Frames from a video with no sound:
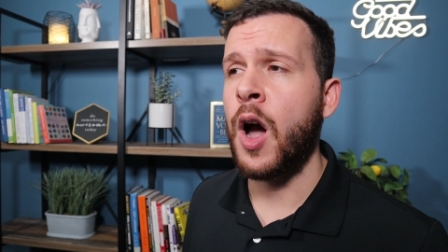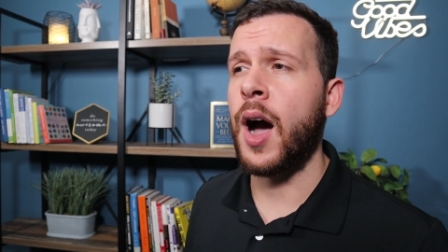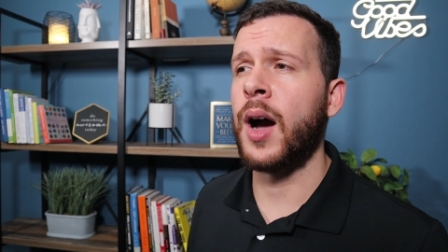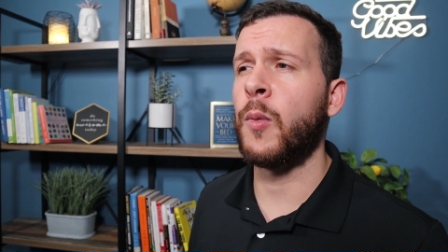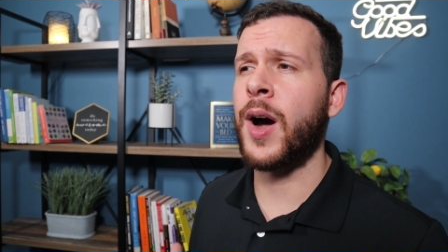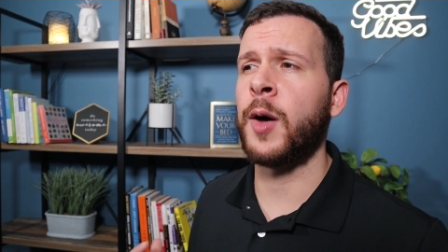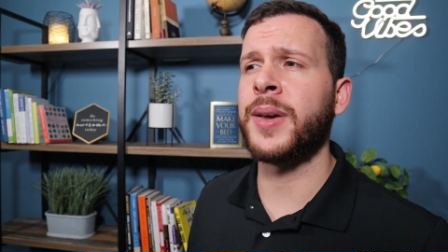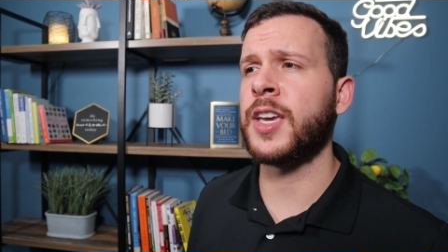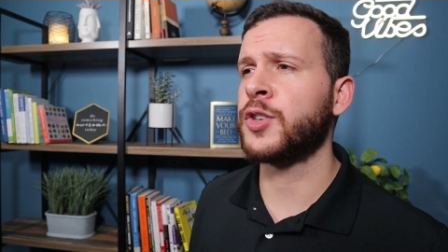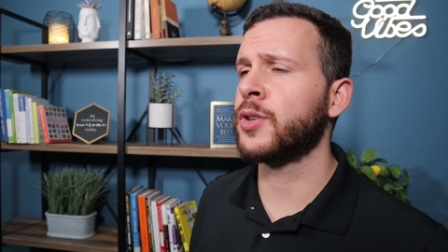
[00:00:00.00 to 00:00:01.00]
uh, while
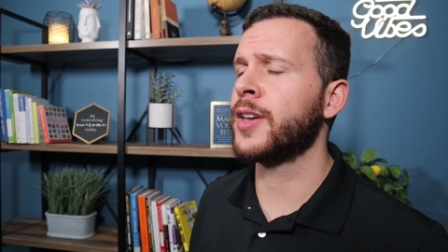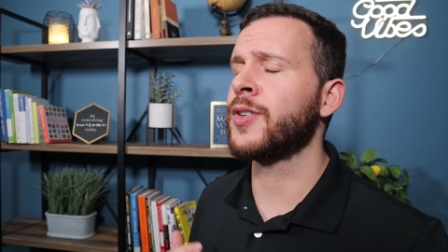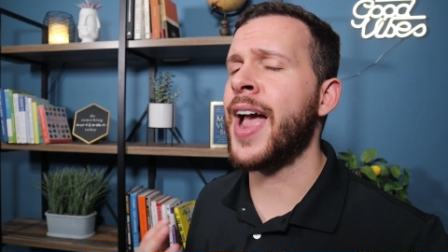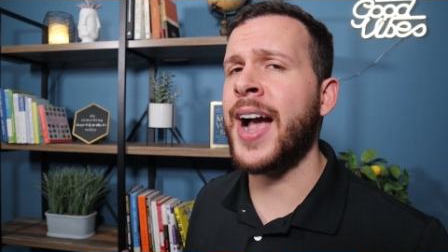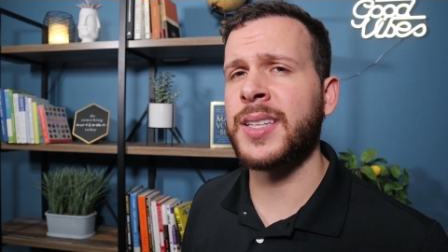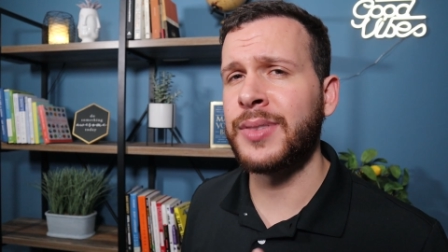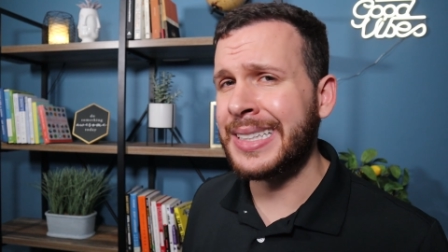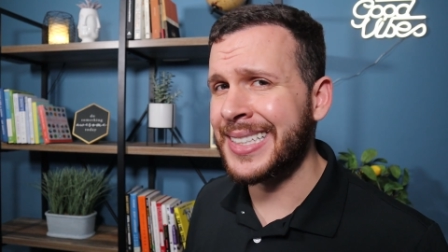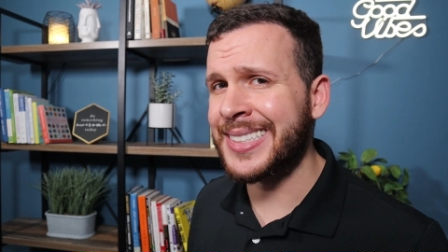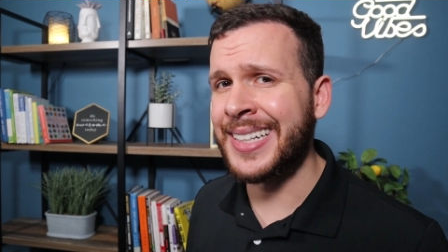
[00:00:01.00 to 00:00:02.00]
making sure that you're
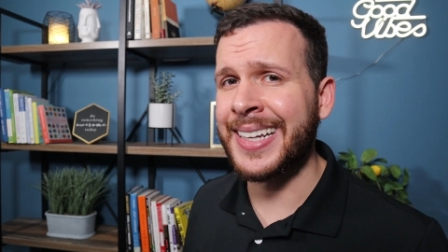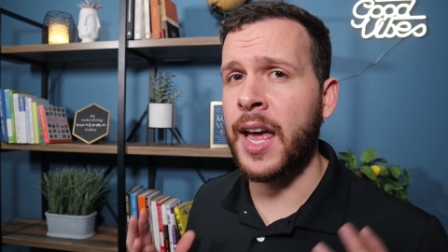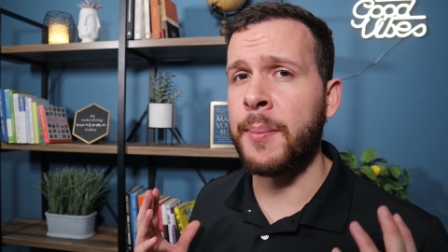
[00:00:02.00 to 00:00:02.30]
actively listening